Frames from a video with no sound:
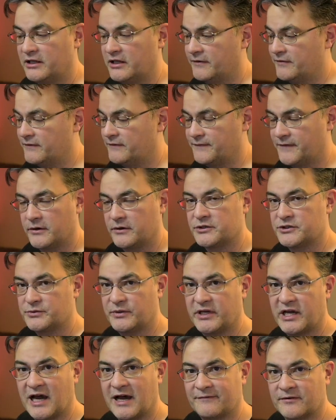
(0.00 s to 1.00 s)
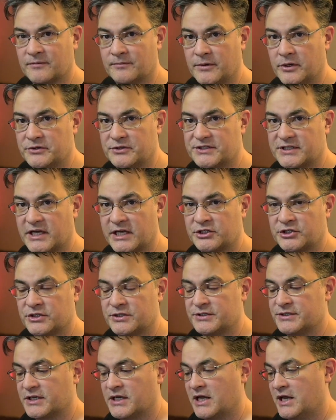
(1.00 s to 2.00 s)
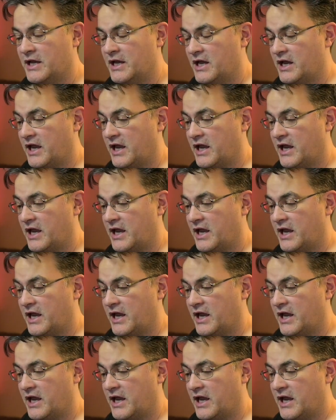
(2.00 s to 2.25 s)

I love the photos we got from both sessions,